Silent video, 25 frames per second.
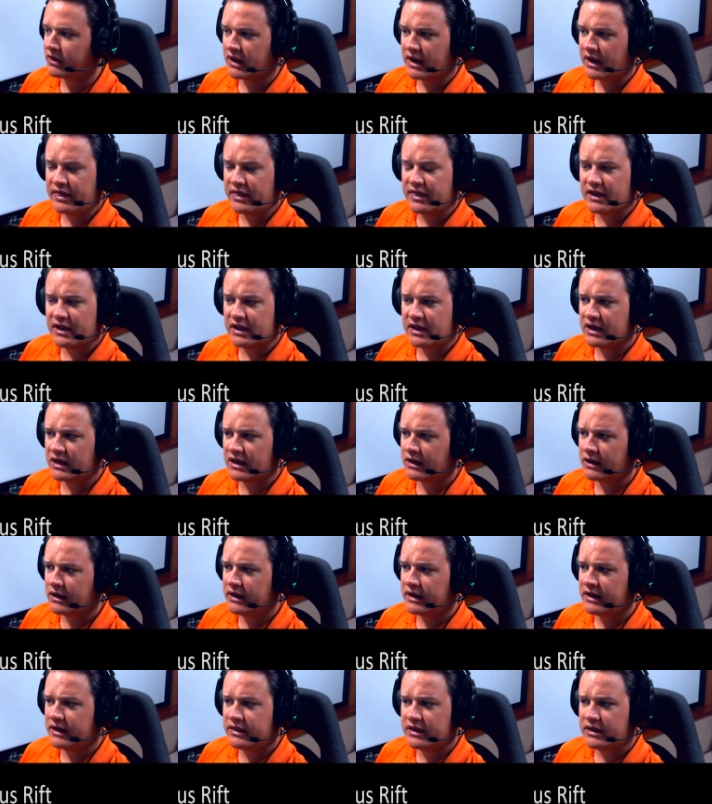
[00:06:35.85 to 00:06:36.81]
I think
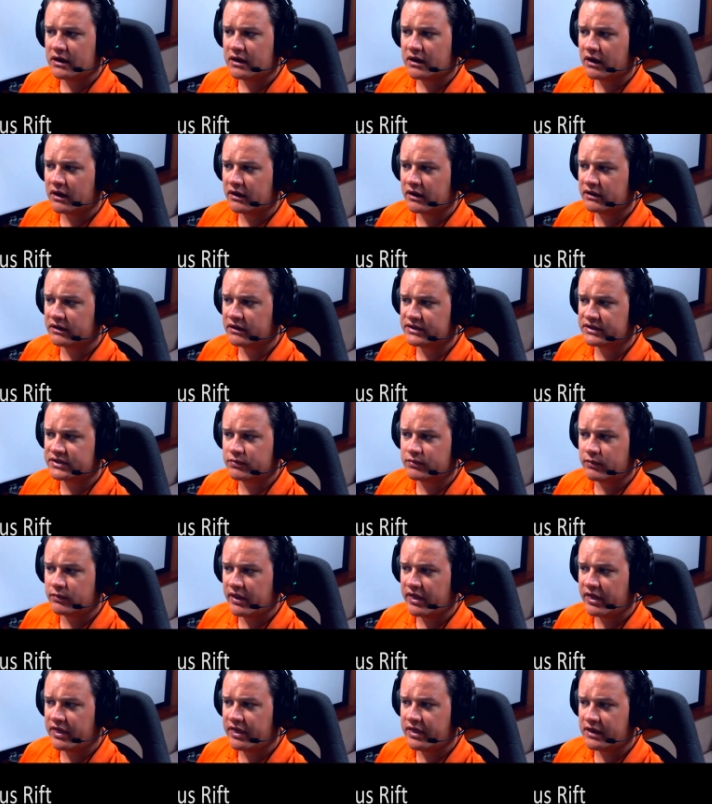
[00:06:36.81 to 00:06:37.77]
in the Oculus
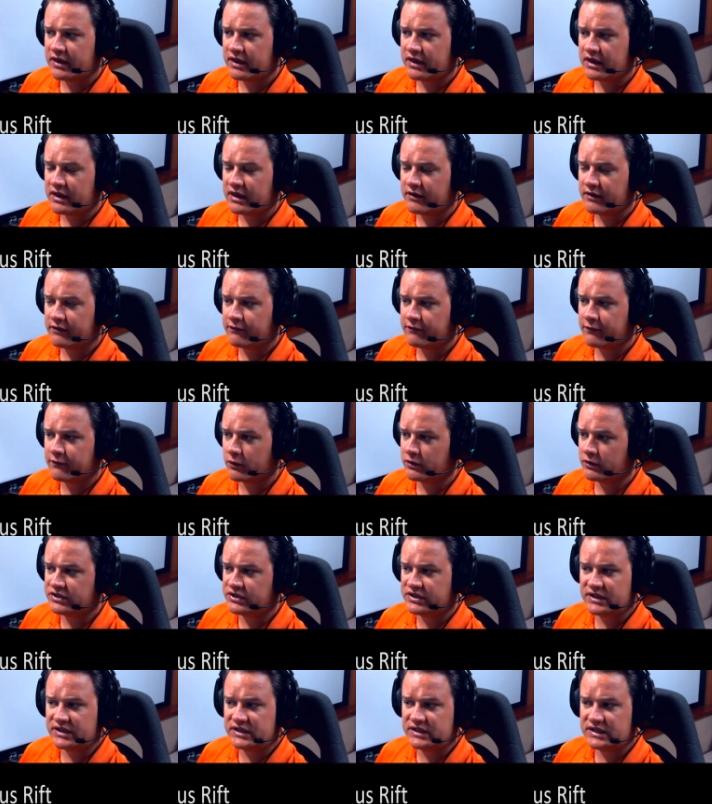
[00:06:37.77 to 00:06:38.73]
with the Ford
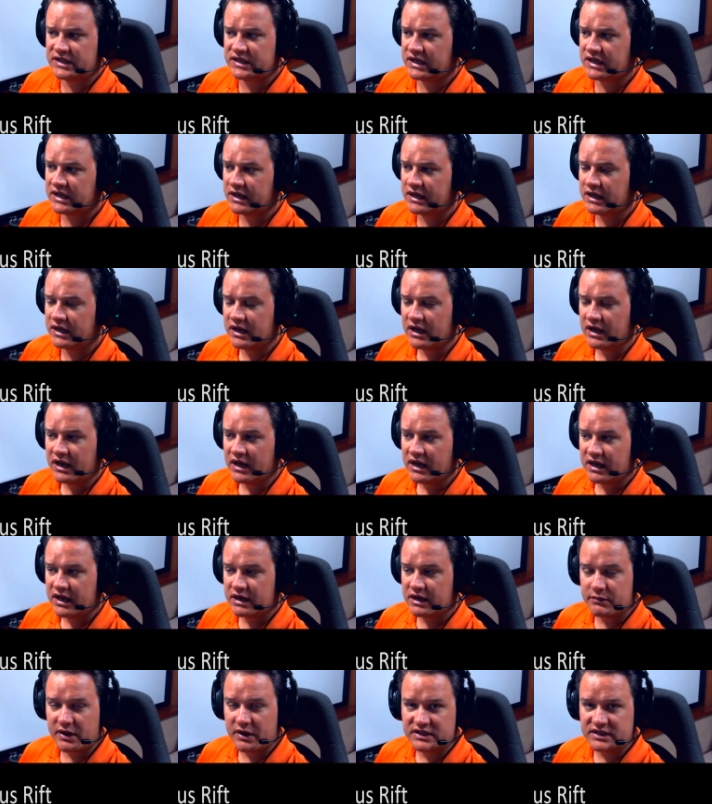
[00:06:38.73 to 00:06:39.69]
GT,
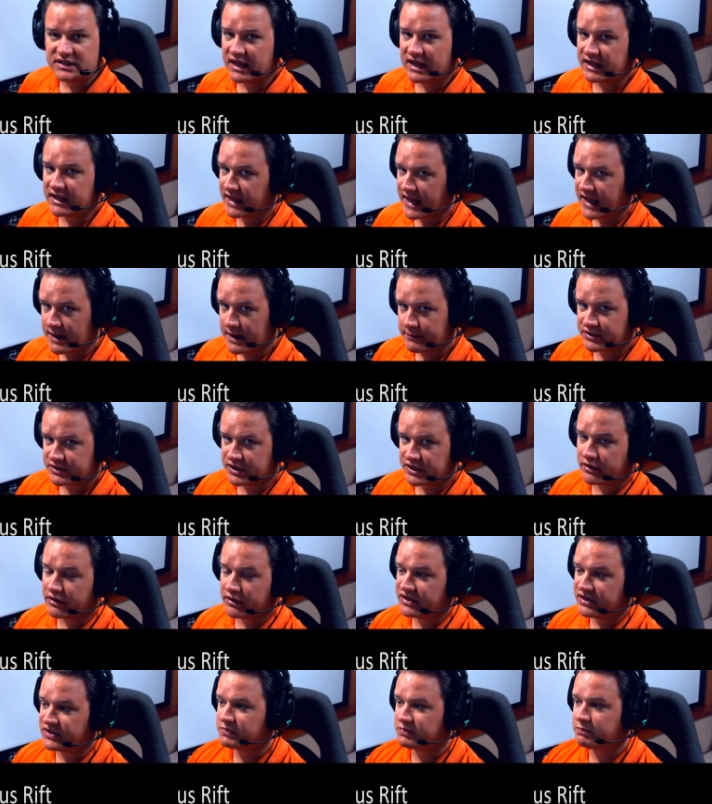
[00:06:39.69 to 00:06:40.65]
in my 10 laps I
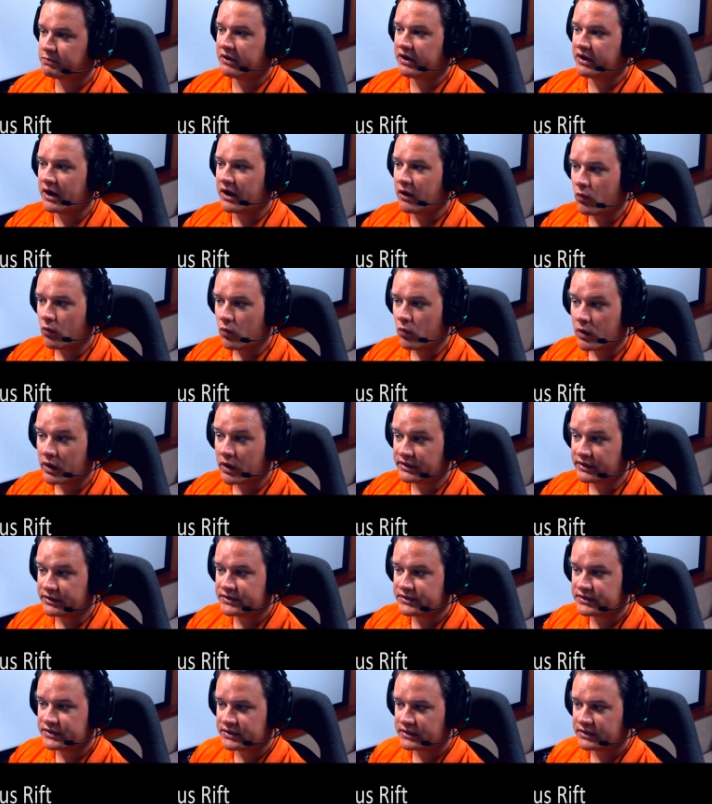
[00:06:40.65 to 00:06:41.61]
only spun out
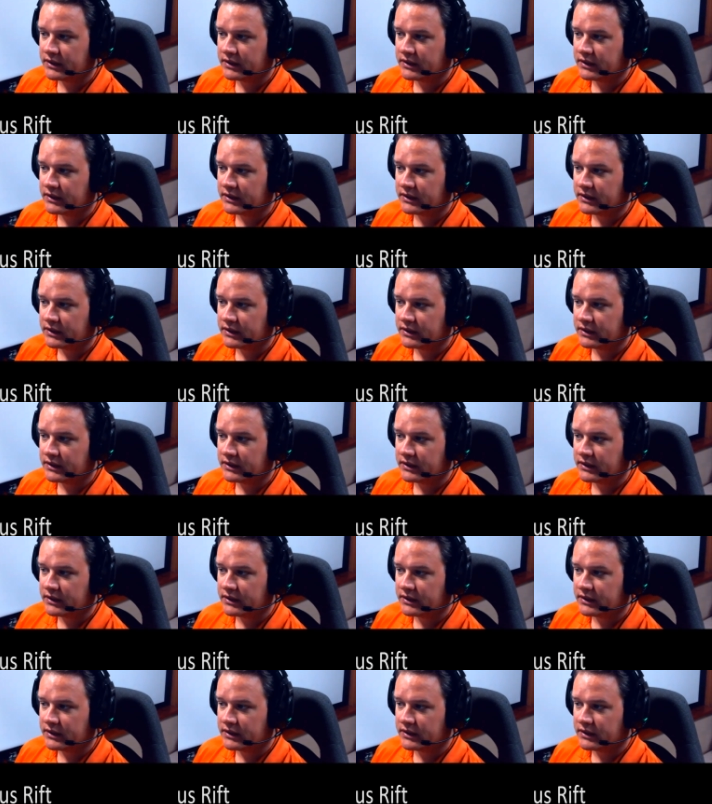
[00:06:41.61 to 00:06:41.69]
once.